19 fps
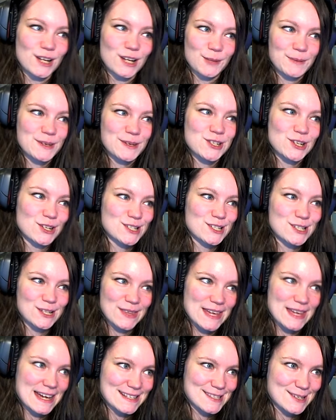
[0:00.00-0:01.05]
You'll be sure to
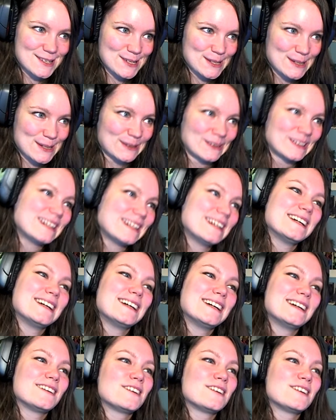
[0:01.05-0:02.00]
know the answer to